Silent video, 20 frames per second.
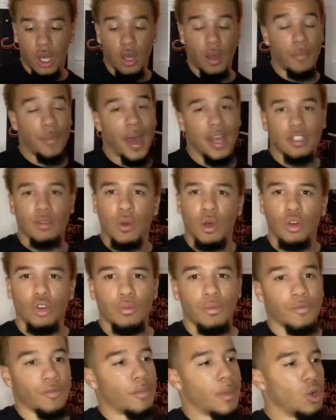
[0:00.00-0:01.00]
Basketball
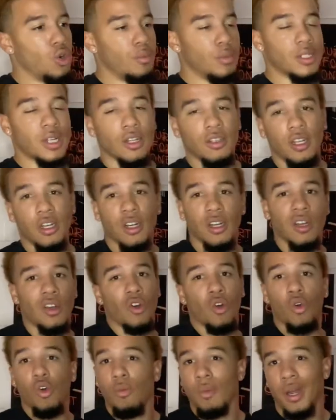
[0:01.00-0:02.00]
hoop, for my hoopers out there
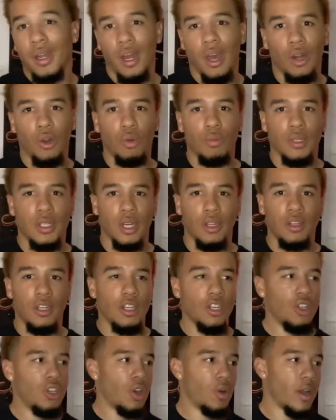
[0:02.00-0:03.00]
or my non-hoopers out there,
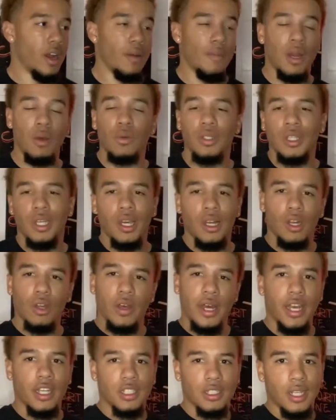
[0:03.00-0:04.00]
you know, everybody wants to get a little
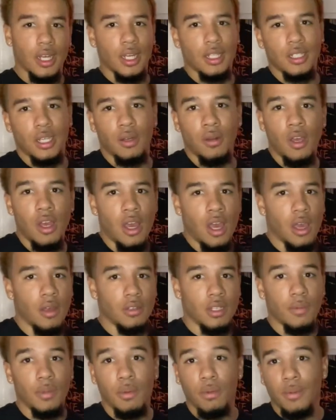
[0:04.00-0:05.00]
exercise in, and
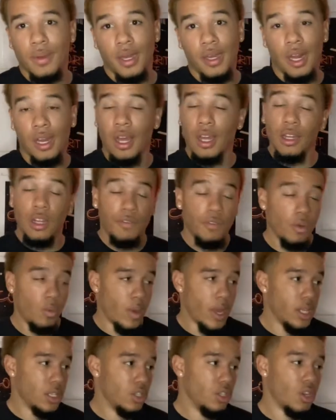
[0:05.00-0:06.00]
some people might not like lifting
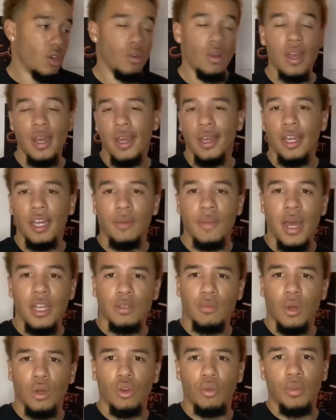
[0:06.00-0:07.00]
weights. You know, get a
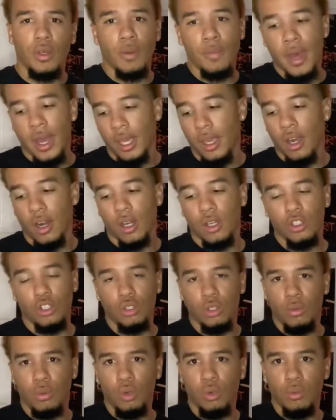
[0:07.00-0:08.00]
basketball hoop in your backyard, shoot
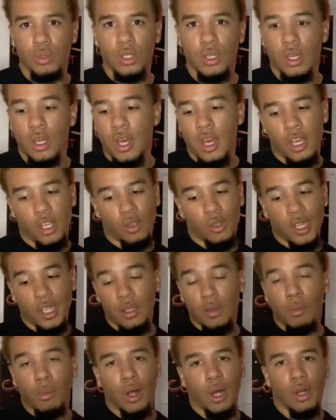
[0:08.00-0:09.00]
some hoops. You need
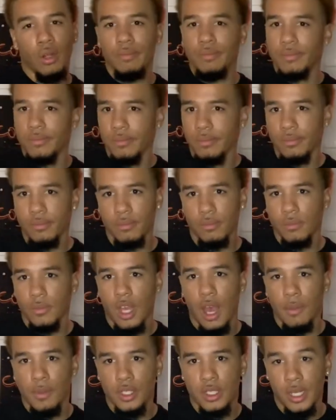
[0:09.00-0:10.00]
the ball,
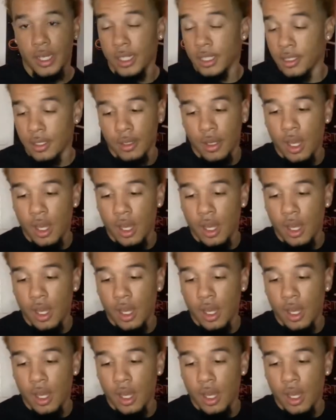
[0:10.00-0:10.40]
common sense.